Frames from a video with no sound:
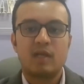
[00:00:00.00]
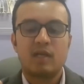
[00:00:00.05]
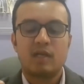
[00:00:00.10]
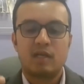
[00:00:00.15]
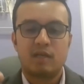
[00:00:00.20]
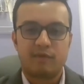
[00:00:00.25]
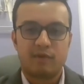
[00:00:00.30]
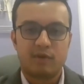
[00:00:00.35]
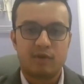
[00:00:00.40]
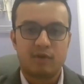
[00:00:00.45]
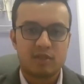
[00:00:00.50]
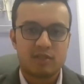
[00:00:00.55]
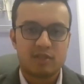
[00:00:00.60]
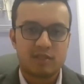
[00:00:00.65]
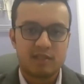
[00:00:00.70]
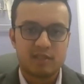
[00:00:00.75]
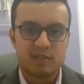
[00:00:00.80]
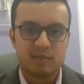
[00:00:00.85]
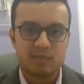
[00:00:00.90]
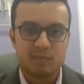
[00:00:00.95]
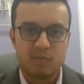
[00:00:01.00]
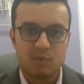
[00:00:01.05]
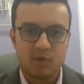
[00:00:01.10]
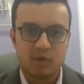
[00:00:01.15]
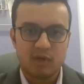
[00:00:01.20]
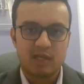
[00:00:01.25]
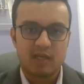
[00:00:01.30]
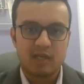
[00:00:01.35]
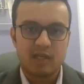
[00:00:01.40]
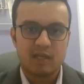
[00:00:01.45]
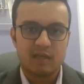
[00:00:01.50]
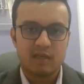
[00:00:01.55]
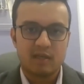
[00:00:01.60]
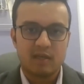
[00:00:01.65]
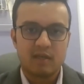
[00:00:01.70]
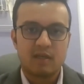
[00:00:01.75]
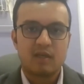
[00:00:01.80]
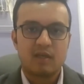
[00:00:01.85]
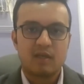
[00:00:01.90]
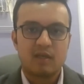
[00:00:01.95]
if he or she is smoking,
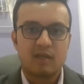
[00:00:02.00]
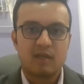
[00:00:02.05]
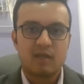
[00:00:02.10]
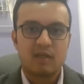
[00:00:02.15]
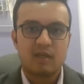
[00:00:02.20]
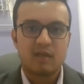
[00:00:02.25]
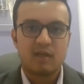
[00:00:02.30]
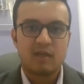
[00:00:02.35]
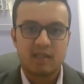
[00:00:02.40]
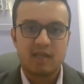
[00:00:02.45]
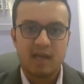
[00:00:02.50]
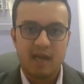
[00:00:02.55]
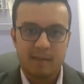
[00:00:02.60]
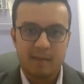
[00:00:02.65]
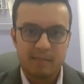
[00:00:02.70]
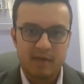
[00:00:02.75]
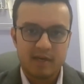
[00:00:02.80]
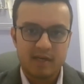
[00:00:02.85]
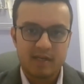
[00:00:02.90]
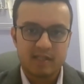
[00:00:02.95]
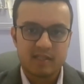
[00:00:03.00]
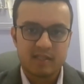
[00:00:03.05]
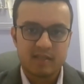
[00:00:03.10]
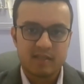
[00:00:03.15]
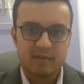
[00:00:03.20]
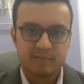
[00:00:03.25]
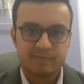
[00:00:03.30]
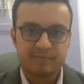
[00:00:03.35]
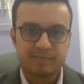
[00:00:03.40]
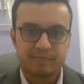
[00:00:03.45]
or what are the habits.